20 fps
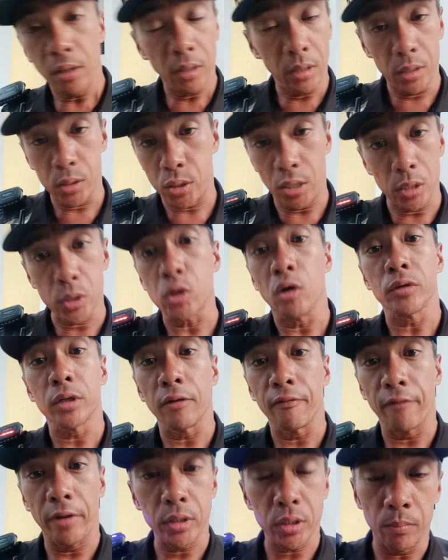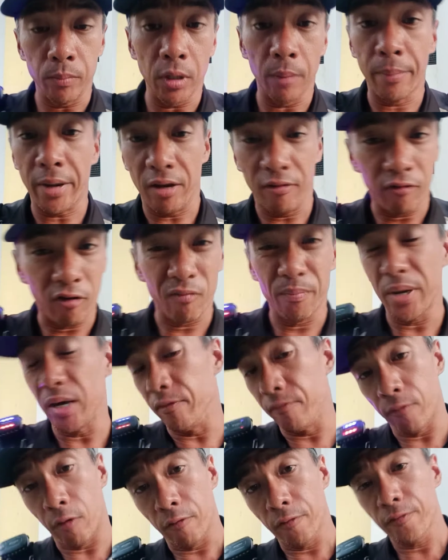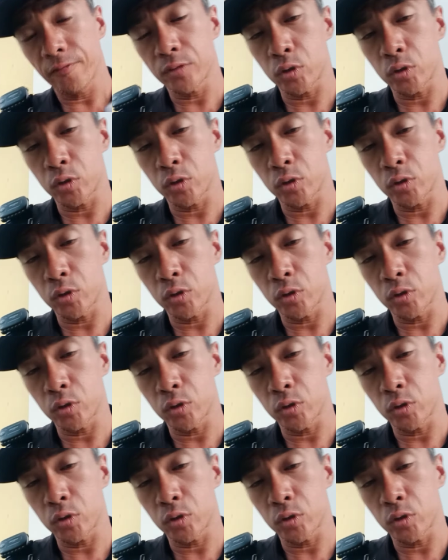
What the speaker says: Is that sort of thing, very simple, back and forth.